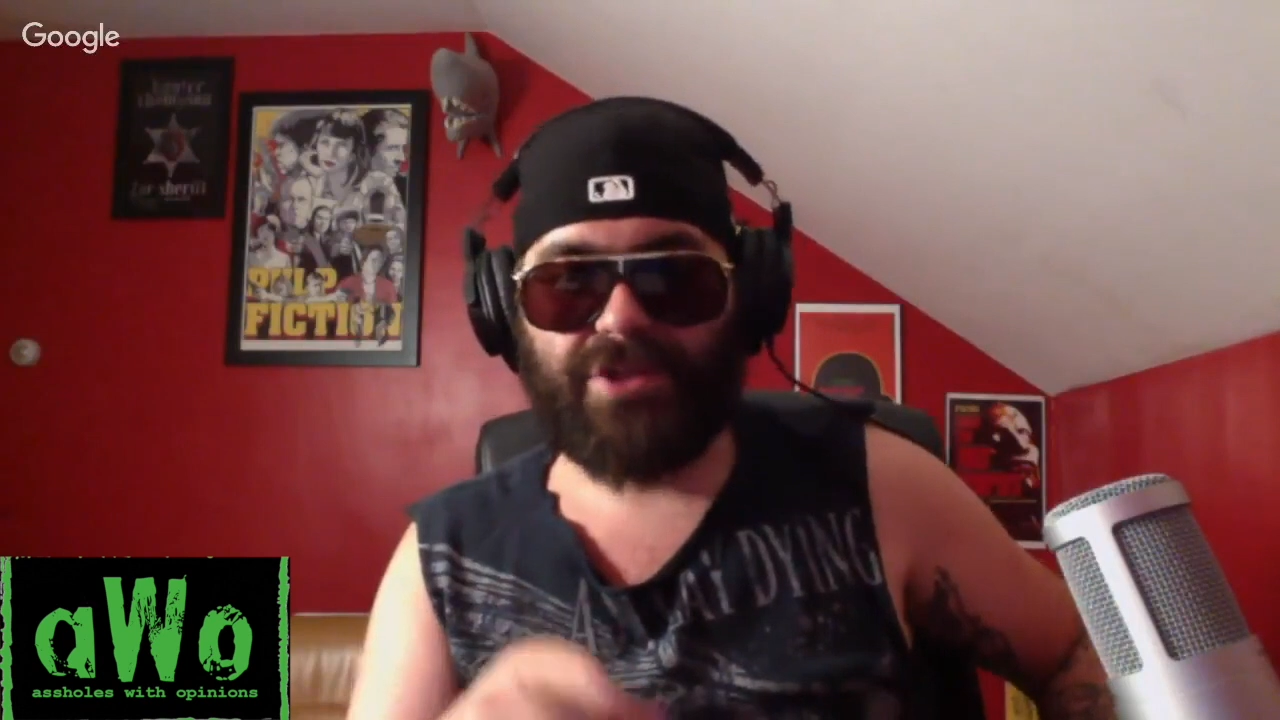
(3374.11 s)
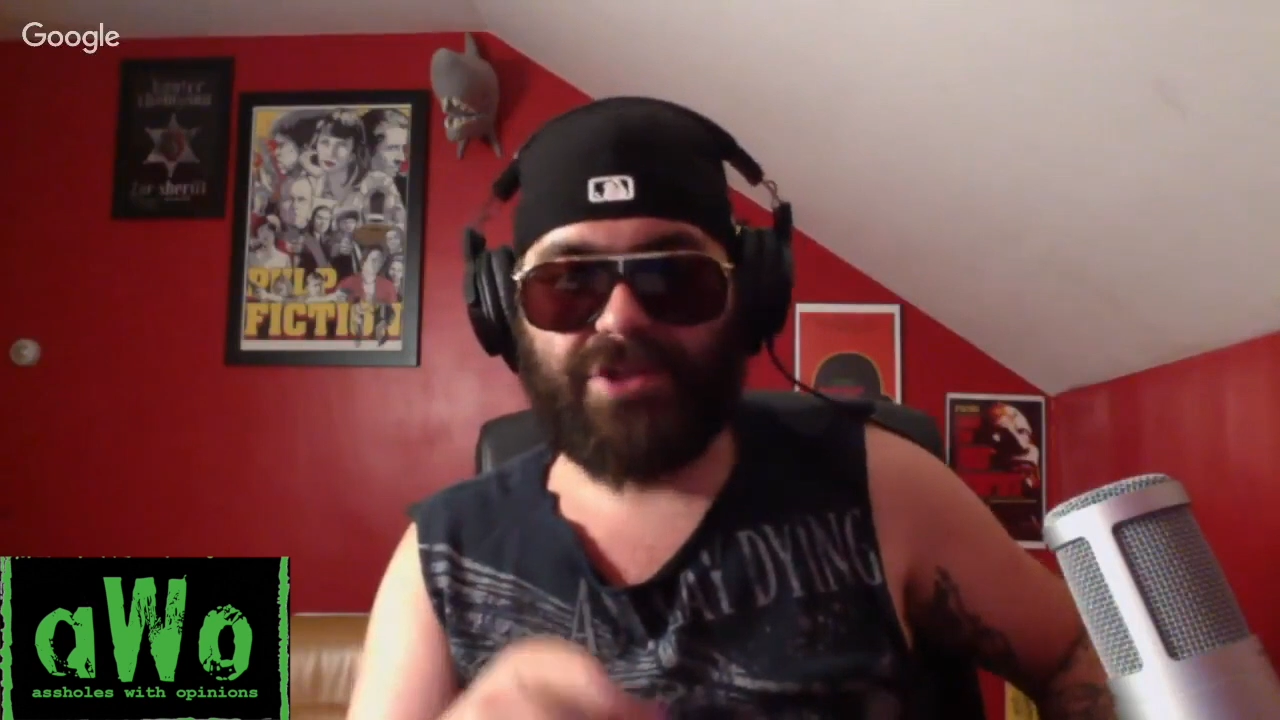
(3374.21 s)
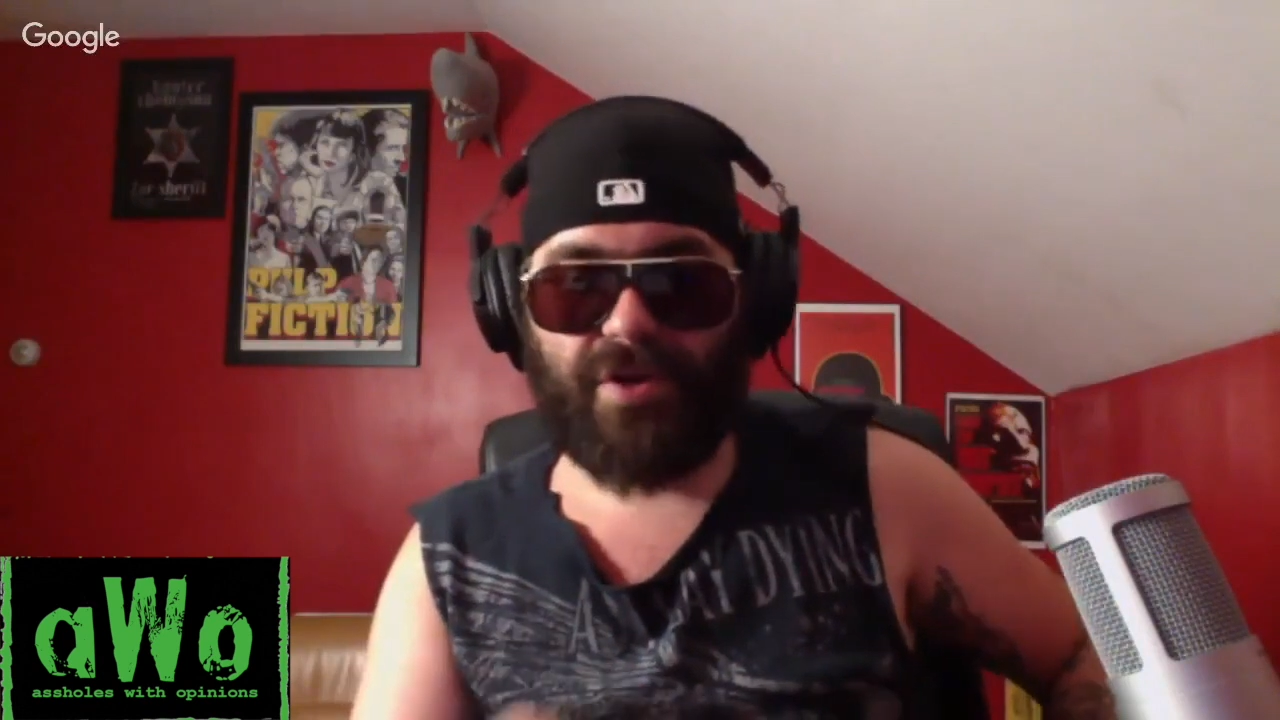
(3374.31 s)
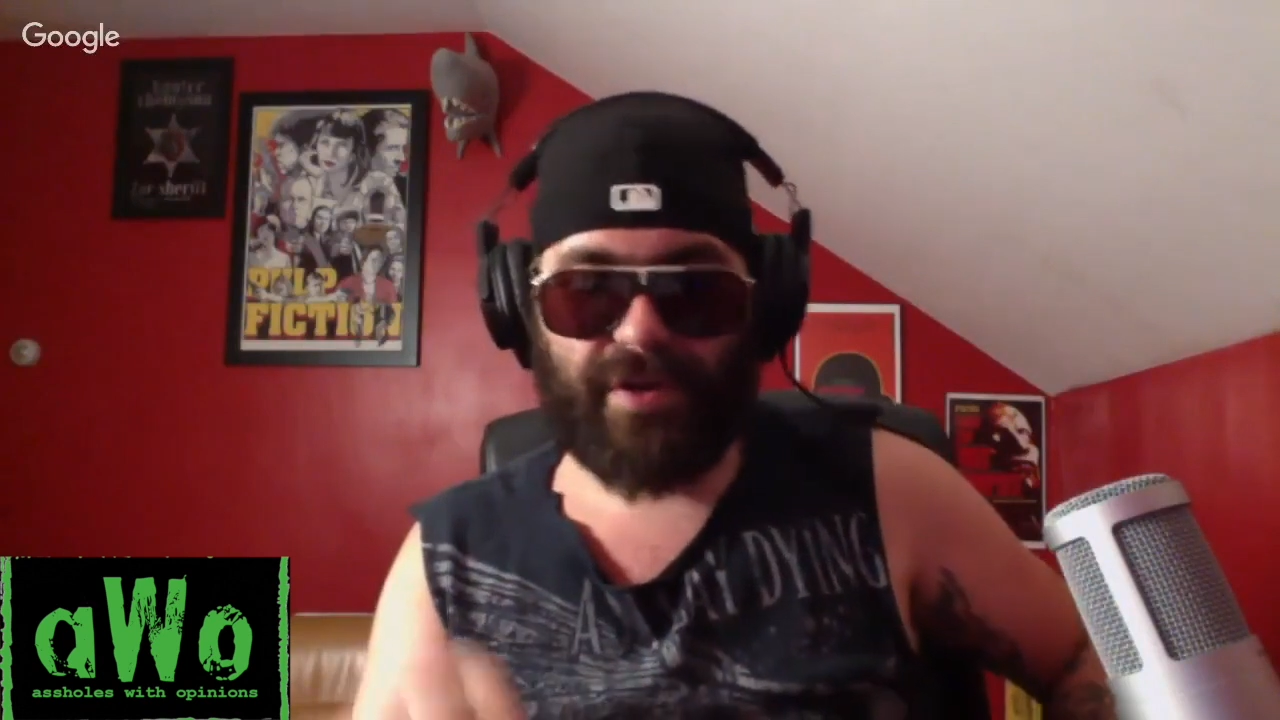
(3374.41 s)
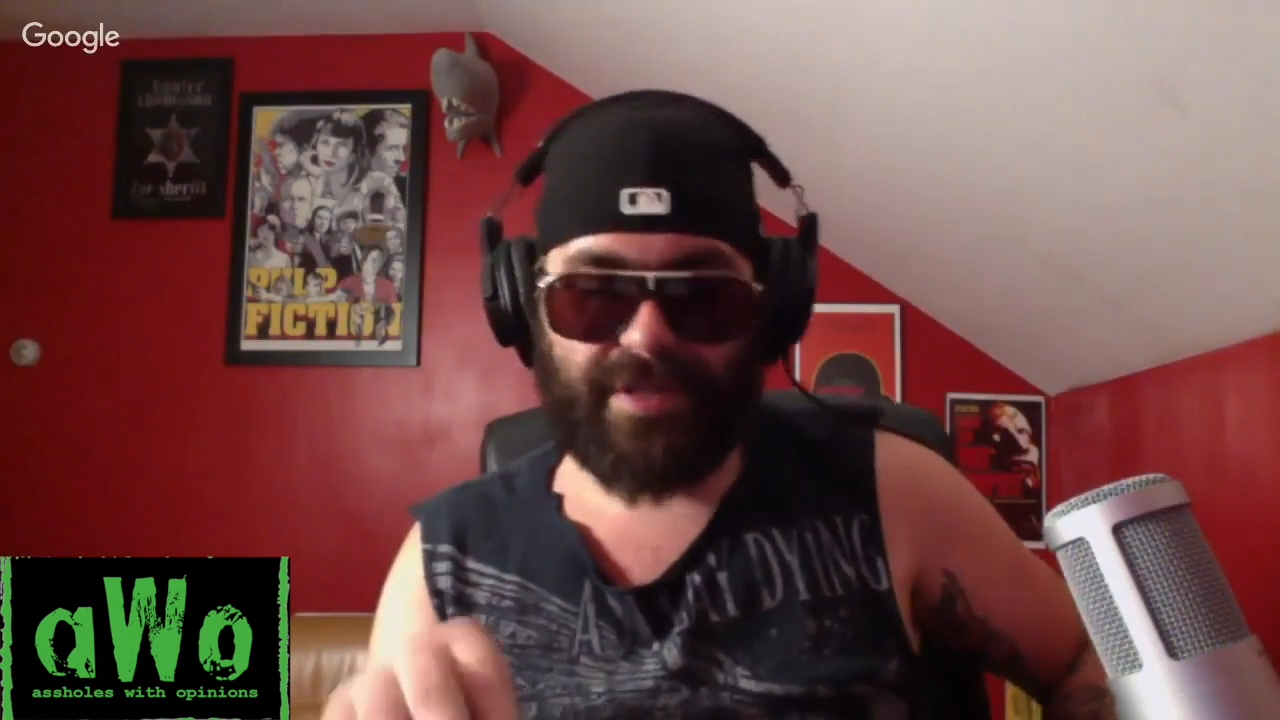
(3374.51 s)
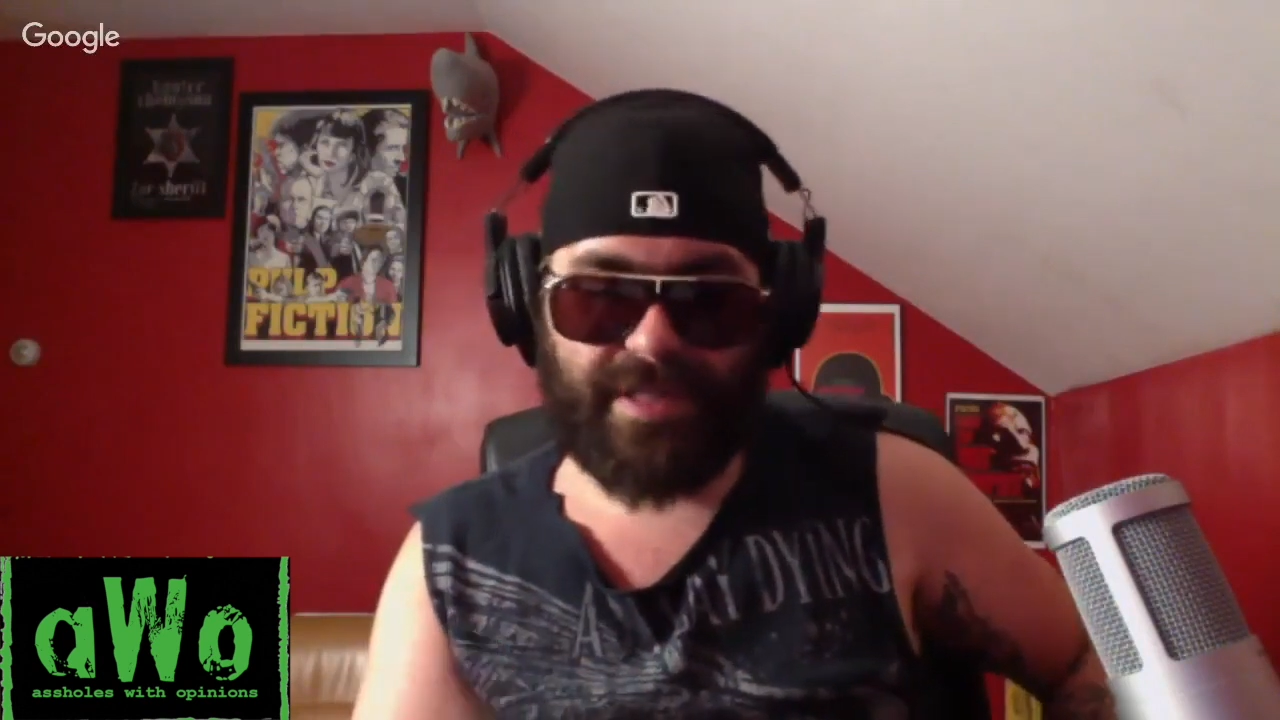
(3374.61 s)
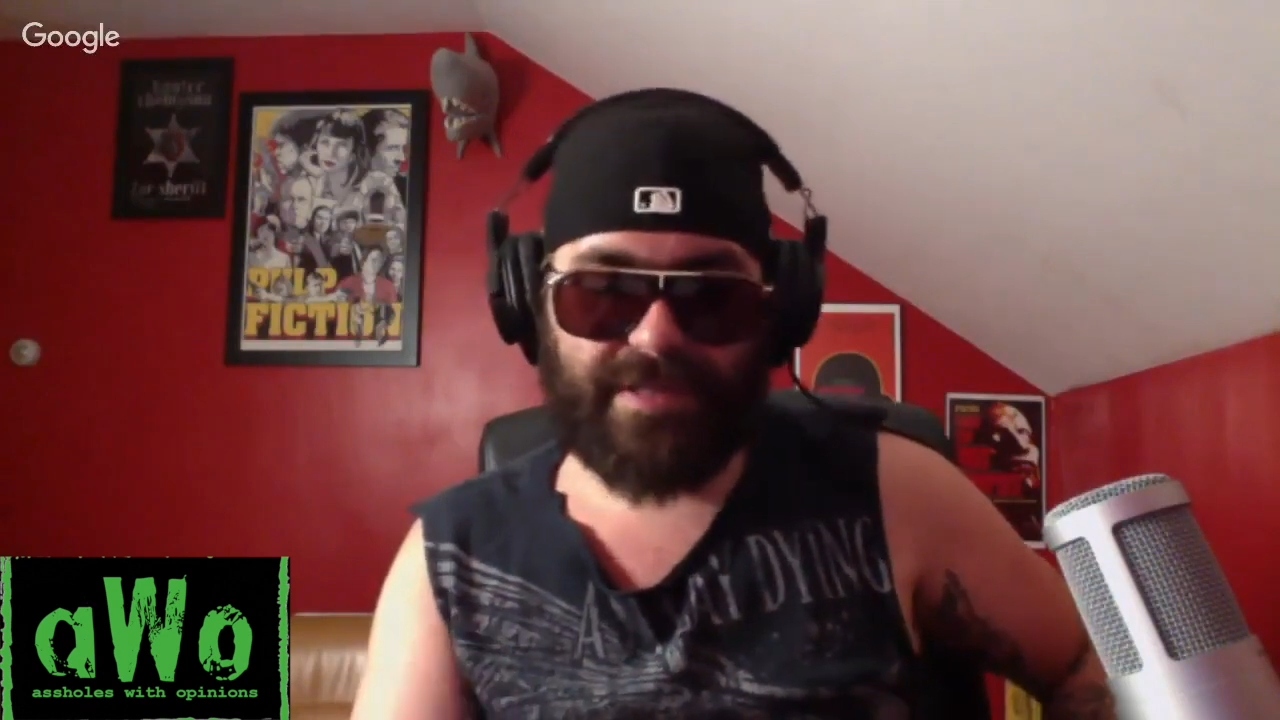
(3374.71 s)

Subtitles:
journalist,